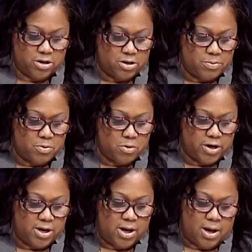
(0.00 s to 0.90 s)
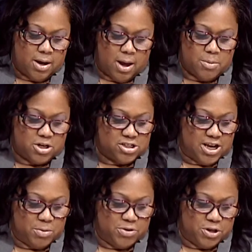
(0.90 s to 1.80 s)
good point. I'm going to
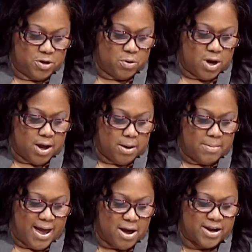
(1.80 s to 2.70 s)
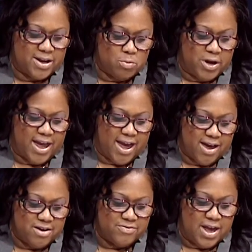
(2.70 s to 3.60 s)
stay with you. How can we
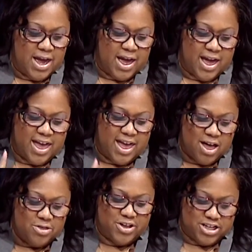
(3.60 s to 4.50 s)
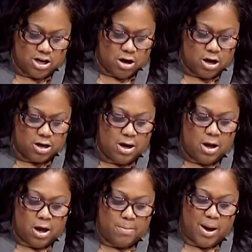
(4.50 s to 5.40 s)
have a healthy talk
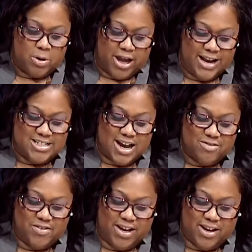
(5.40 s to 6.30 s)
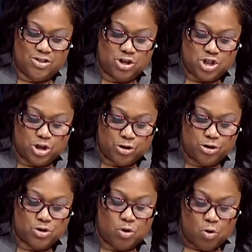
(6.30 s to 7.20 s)
about HIV in the
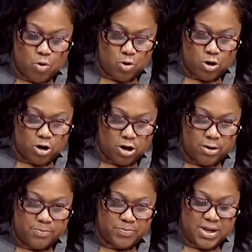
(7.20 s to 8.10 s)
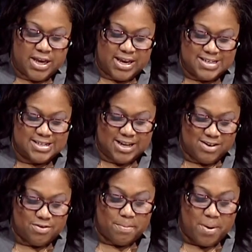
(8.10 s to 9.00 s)
church, or is it
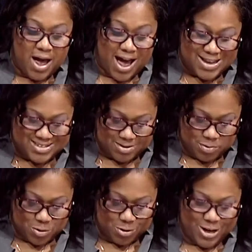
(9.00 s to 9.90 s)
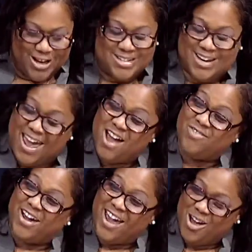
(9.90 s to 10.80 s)
even possible to have
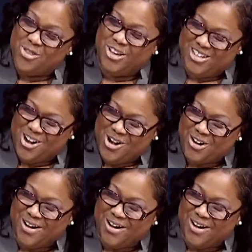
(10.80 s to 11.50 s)
a healthy talk